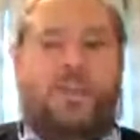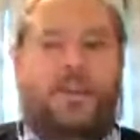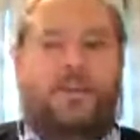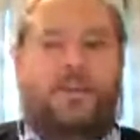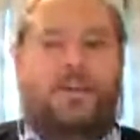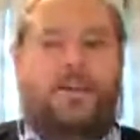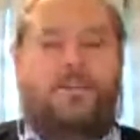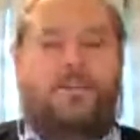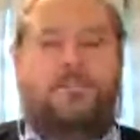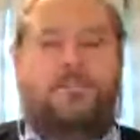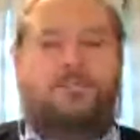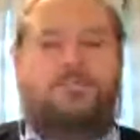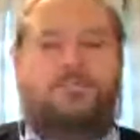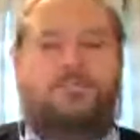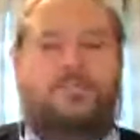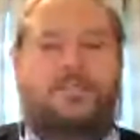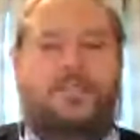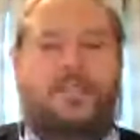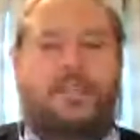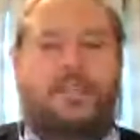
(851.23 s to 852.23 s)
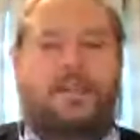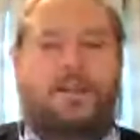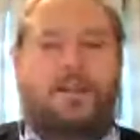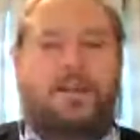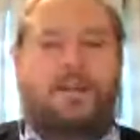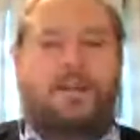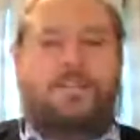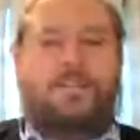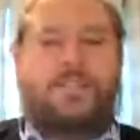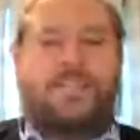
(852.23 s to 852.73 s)
and
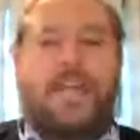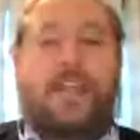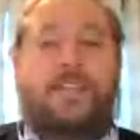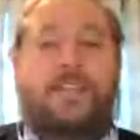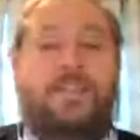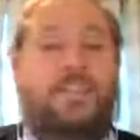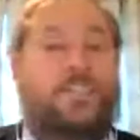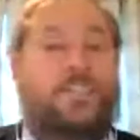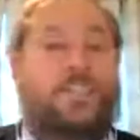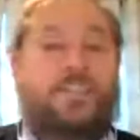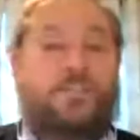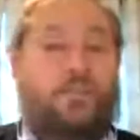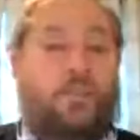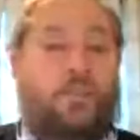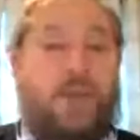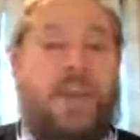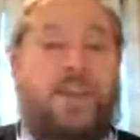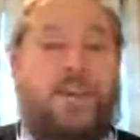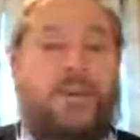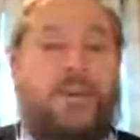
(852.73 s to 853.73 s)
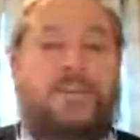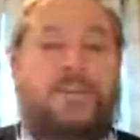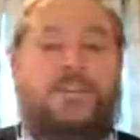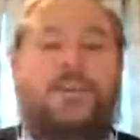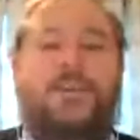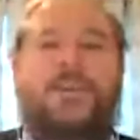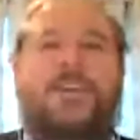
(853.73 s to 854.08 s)
Stan Lee just created it.